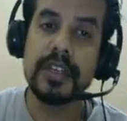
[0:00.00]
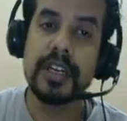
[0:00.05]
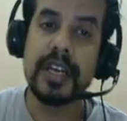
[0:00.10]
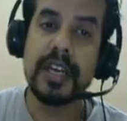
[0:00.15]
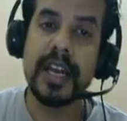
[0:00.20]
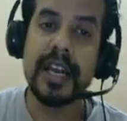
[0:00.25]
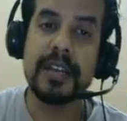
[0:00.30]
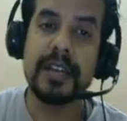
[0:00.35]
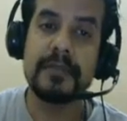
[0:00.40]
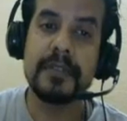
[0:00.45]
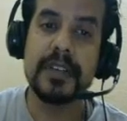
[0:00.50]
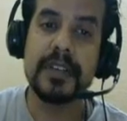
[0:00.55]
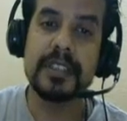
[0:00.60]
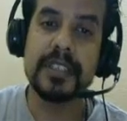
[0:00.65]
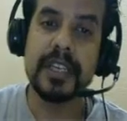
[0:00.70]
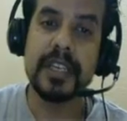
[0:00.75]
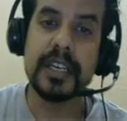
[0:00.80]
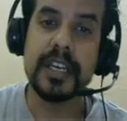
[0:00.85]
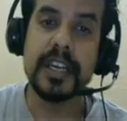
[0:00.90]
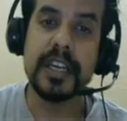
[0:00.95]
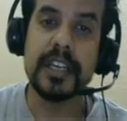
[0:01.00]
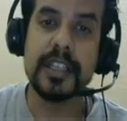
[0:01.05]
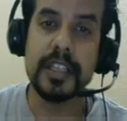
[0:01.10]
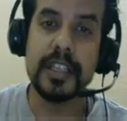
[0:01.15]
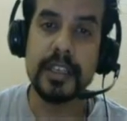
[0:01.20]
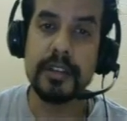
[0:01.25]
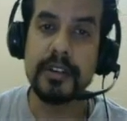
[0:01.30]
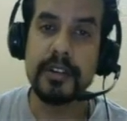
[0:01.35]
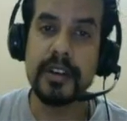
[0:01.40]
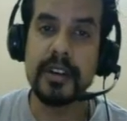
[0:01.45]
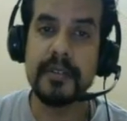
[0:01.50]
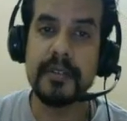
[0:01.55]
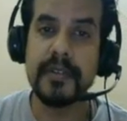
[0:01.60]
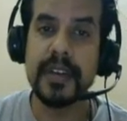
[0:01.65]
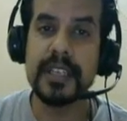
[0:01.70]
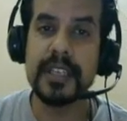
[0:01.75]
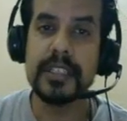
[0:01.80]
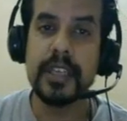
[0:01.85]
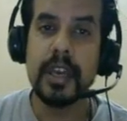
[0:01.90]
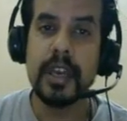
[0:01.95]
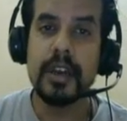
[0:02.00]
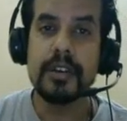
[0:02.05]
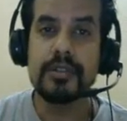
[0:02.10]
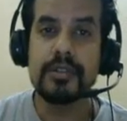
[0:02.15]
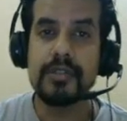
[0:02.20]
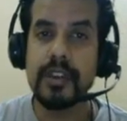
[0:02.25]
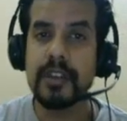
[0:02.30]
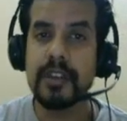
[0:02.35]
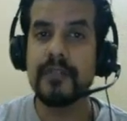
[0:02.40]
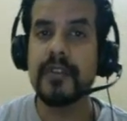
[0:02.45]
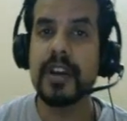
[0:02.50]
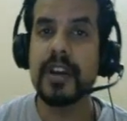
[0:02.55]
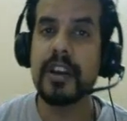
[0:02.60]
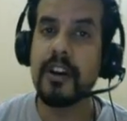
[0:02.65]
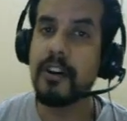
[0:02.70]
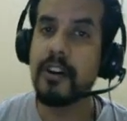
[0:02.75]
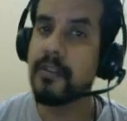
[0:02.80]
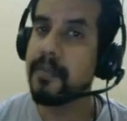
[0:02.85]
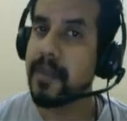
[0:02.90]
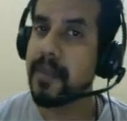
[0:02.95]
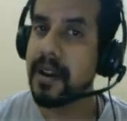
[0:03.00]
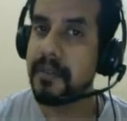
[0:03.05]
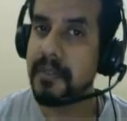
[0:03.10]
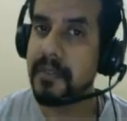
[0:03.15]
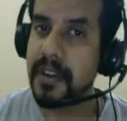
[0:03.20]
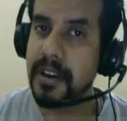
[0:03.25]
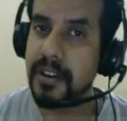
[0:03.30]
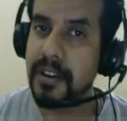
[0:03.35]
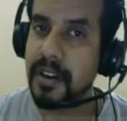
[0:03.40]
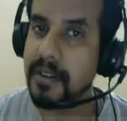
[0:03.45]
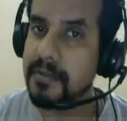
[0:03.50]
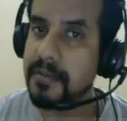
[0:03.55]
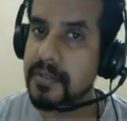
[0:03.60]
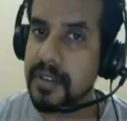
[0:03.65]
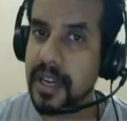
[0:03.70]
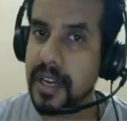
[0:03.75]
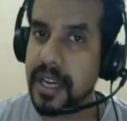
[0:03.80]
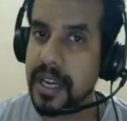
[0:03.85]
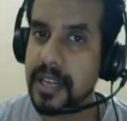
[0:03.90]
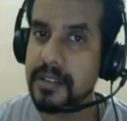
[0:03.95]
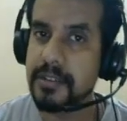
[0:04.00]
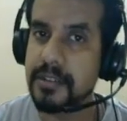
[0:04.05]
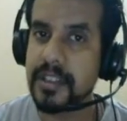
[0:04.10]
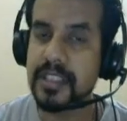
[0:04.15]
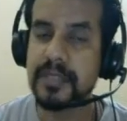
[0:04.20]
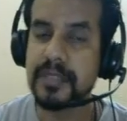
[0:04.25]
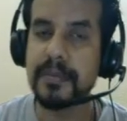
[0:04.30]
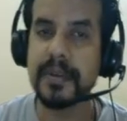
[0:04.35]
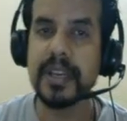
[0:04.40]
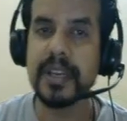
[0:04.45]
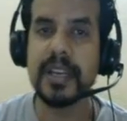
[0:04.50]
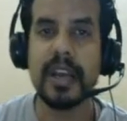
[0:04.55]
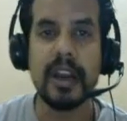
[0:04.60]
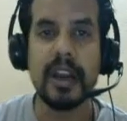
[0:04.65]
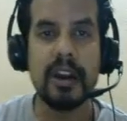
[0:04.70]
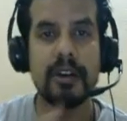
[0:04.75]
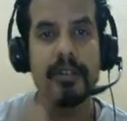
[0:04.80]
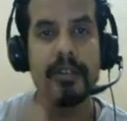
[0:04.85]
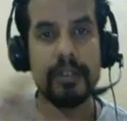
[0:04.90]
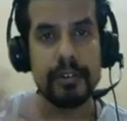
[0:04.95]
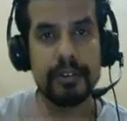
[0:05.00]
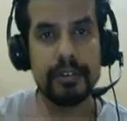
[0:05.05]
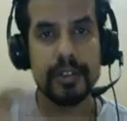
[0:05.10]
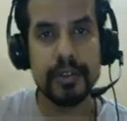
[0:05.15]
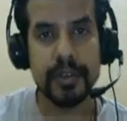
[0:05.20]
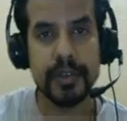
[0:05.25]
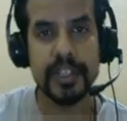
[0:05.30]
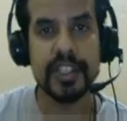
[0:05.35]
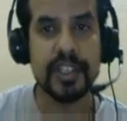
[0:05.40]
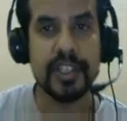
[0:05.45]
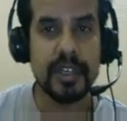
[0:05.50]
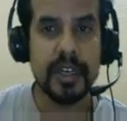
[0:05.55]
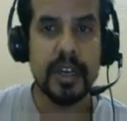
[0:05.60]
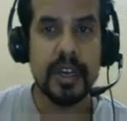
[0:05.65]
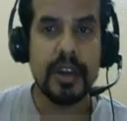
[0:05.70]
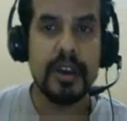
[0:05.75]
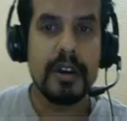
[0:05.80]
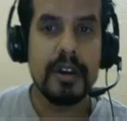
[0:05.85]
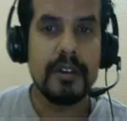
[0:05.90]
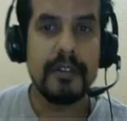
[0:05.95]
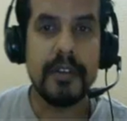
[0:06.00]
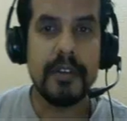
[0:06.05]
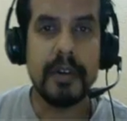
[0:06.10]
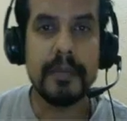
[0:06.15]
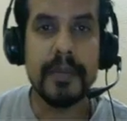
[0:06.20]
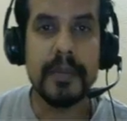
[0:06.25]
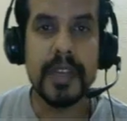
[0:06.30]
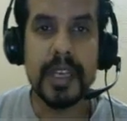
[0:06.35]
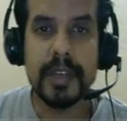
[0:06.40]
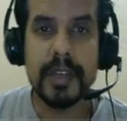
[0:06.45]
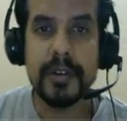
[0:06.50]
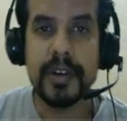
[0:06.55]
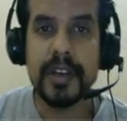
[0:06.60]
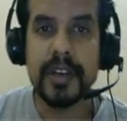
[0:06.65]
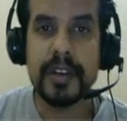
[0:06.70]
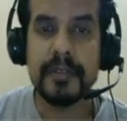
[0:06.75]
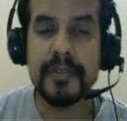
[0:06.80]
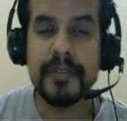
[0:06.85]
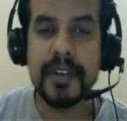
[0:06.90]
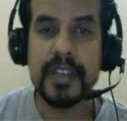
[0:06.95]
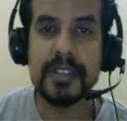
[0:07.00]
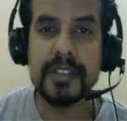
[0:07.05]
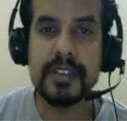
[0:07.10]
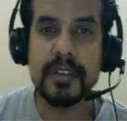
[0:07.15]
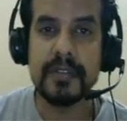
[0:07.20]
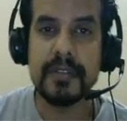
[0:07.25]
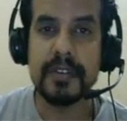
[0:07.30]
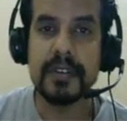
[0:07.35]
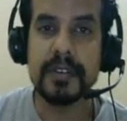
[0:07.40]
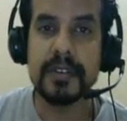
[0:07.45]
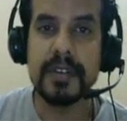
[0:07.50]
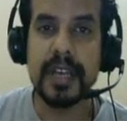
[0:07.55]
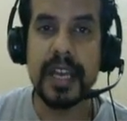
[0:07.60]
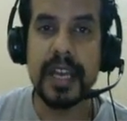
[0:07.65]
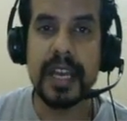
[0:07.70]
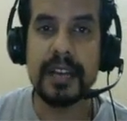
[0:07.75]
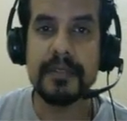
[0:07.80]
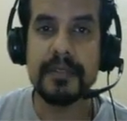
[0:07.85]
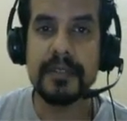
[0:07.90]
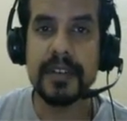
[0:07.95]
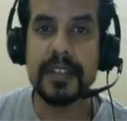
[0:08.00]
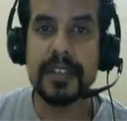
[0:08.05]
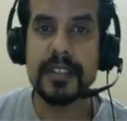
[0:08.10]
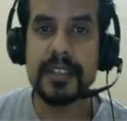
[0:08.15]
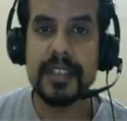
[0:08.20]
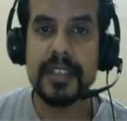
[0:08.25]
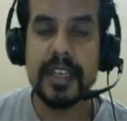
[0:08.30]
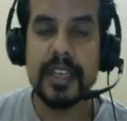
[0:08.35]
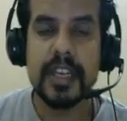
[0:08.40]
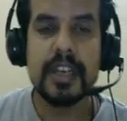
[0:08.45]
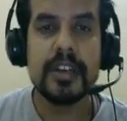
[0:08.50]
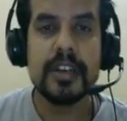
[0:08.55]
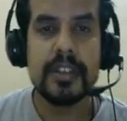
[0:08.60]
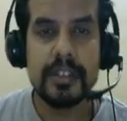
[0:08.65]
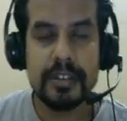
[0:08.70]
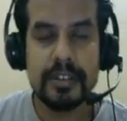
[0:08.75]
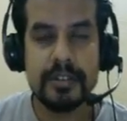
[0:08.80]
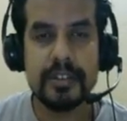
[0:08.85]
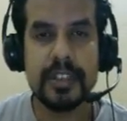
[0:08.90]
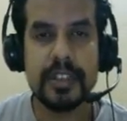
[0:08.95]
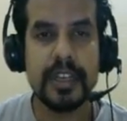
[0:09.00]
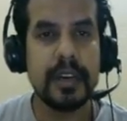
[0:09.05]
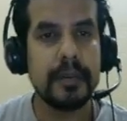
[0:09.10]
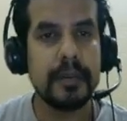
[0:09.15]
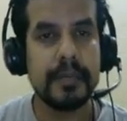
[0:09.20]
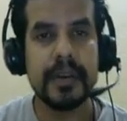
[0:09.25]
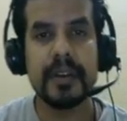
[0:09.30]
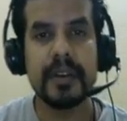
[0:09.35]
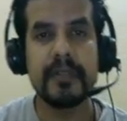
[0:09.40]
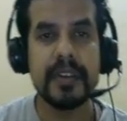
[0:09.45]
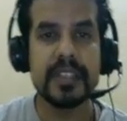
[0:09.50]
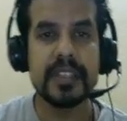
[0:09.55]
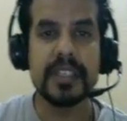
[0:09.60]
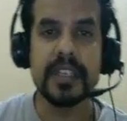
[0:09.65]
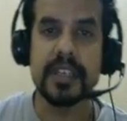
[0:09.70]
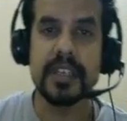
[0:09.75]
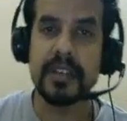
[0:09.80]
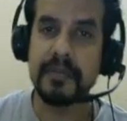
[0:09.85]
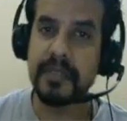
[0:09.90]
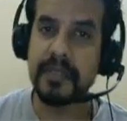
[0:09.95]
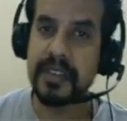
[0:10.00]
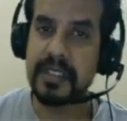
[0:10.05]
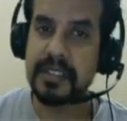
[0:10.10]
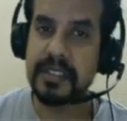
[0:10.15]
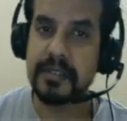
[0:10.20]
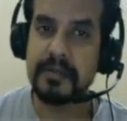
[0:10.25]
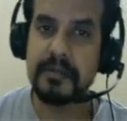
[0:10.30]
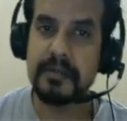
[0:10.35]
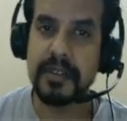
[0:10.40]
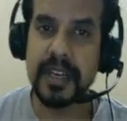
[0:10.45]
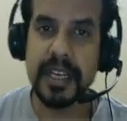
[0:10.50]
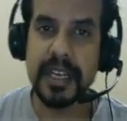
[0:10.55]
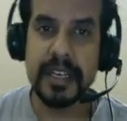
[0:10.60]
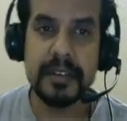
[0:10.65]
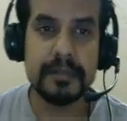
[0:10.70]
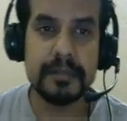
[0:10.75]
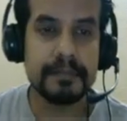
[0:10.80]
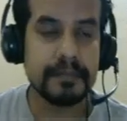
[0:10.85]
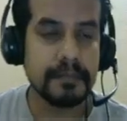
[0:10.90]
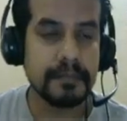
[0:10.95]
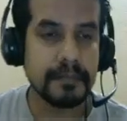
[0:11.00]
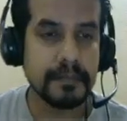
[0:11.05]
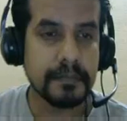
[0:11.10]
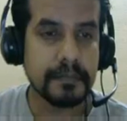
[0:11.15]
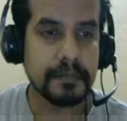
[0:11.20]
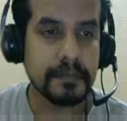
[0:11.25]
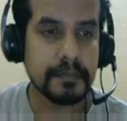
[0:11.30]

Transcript: to the AdWords and getting the new interface, so in one of my video I've tried to explain how to switch from the new interface of the Google AdWords to the previous interface, right?